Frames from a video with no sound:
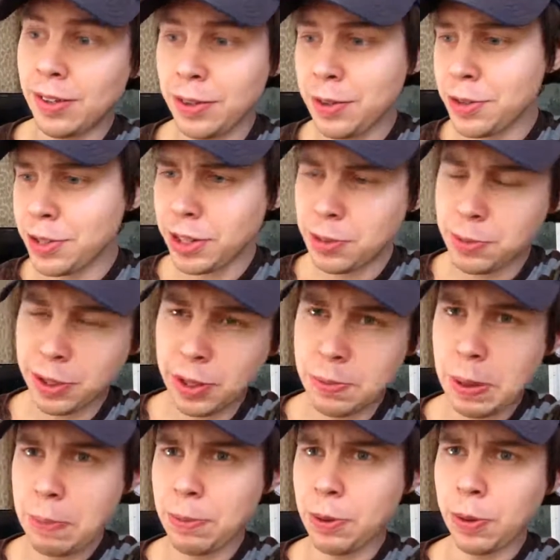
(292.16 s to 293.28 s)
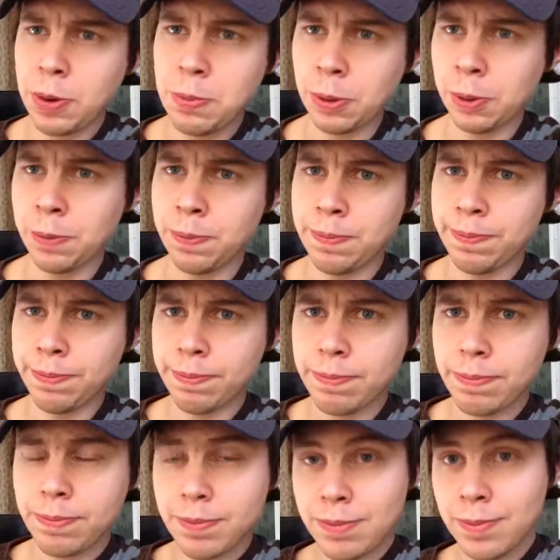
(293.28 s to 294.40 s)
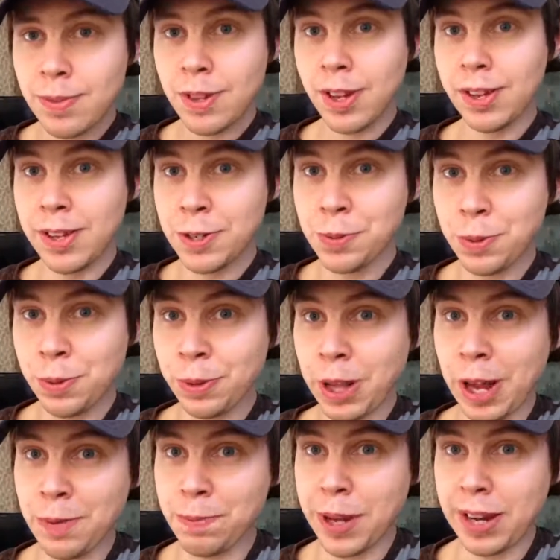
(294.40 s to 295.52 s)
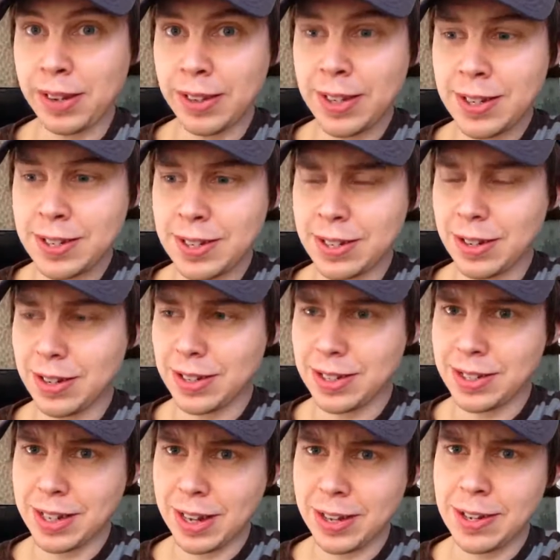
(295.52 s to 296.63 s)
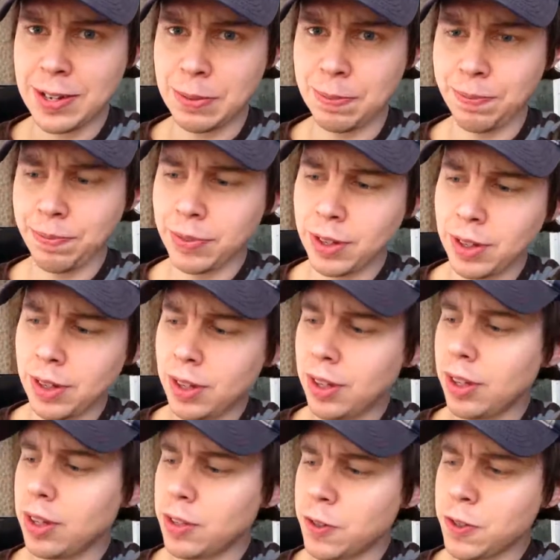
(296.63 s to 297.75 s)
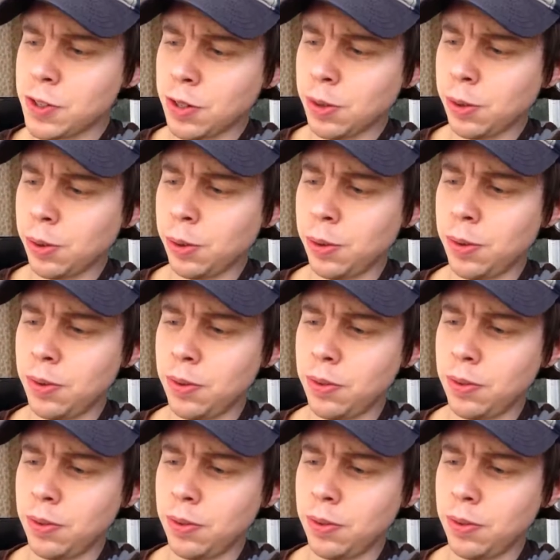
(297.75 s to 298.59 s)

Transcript: your cells become abnormal. And that's when a lot of bad things start to set in. So